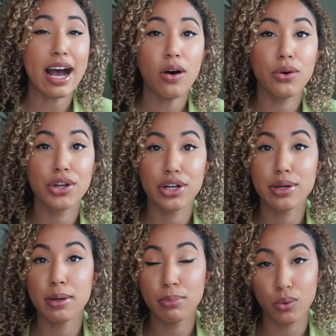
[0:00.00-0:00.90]
Now
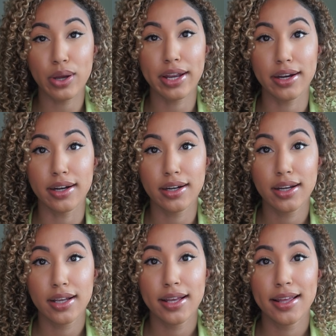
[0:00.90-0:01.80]
your
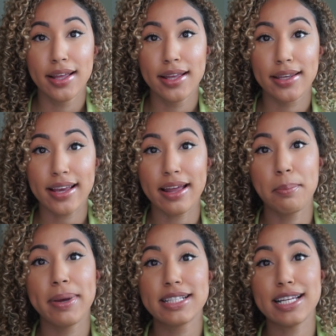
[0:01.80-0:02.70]
employer
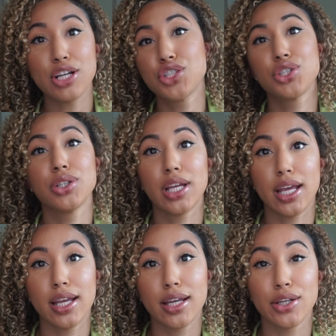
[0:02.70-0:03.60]
can
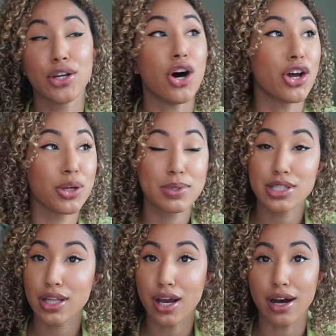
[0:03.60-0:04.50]
potentially call you
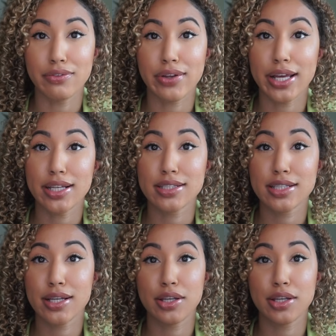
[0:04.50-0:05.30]
into the office,